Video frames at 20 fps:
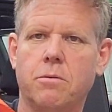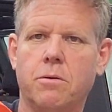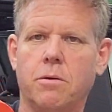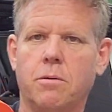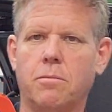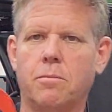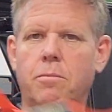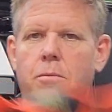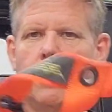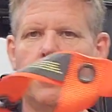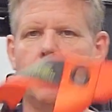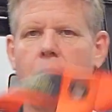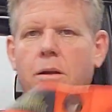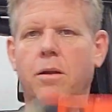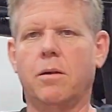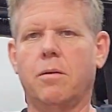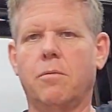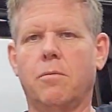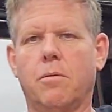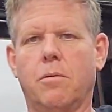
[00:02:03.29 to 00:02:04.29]
Will
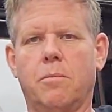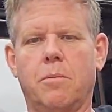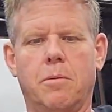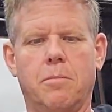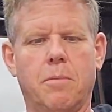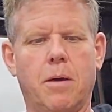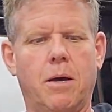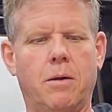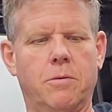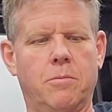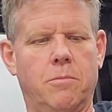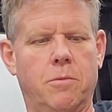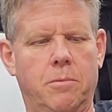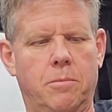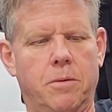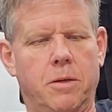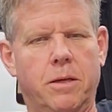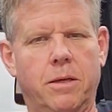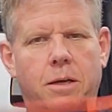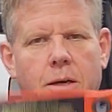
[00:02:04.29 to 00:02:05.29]
be
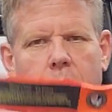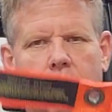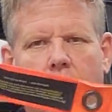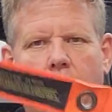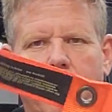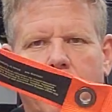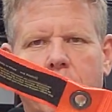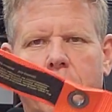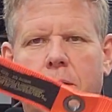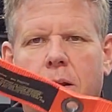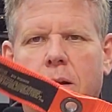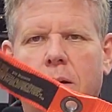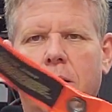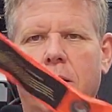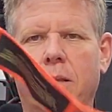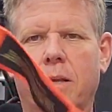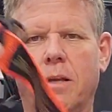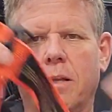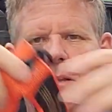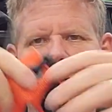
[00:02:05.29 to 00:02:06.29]
wrapped
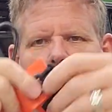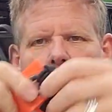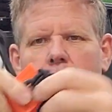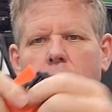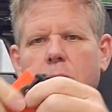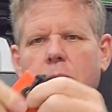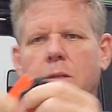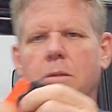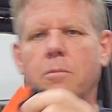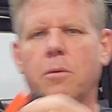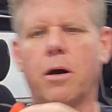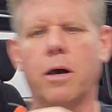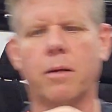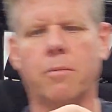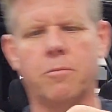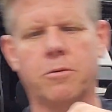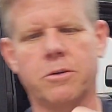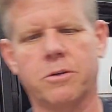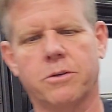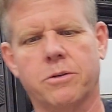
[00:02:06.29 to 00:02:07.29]
around in the loops at the
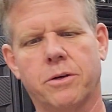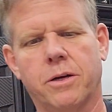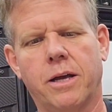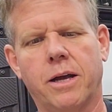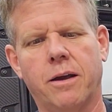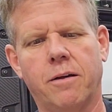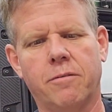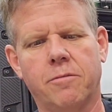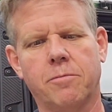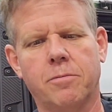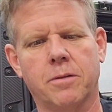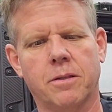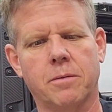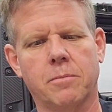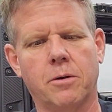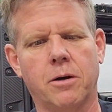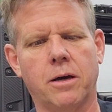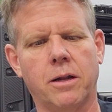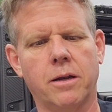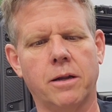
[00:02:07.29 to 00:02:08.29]
bottom. I'll just show you how to put
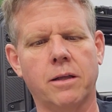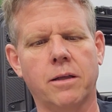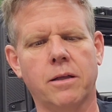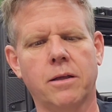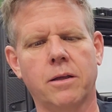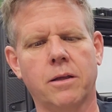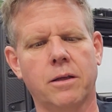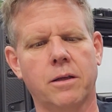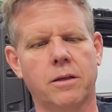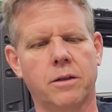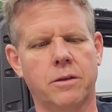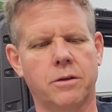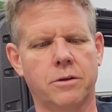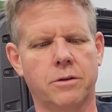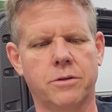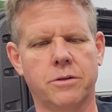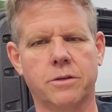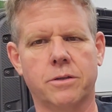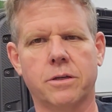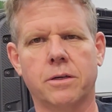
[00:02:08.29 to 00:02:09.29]
them on.
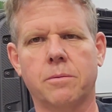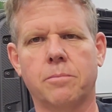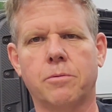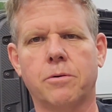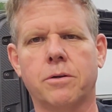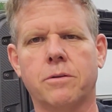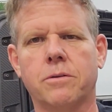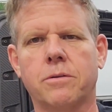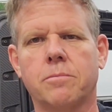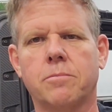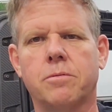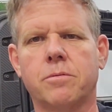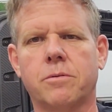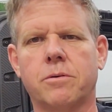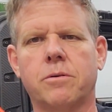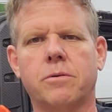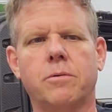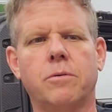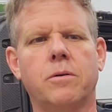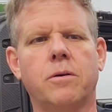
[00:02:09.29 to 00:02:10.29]
You're just going to push them
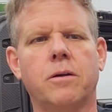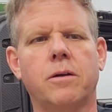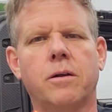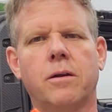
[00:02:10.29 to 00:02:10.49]
through,